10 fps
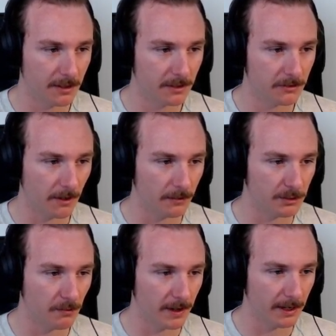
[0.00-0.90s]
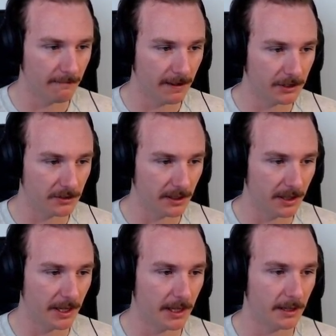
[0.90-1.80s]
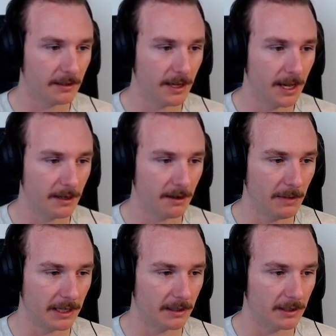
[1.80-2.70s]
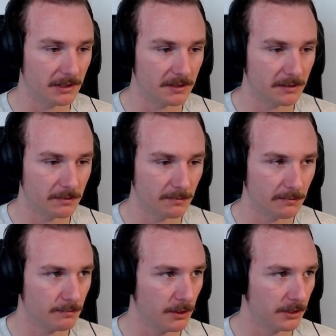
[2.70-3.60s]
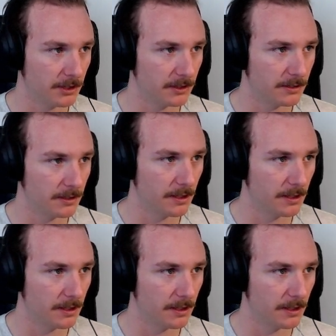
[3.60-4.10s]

to at which point eventually they end up making this purchase.